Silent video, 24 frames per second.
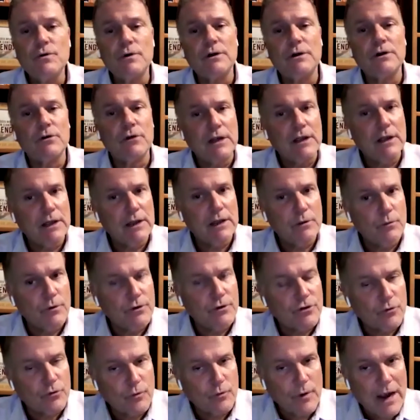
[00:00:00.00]
do
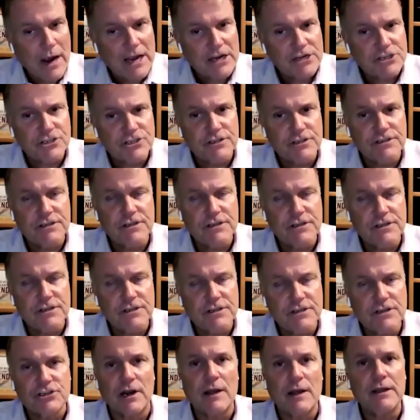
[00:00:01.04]
it with a rash decision.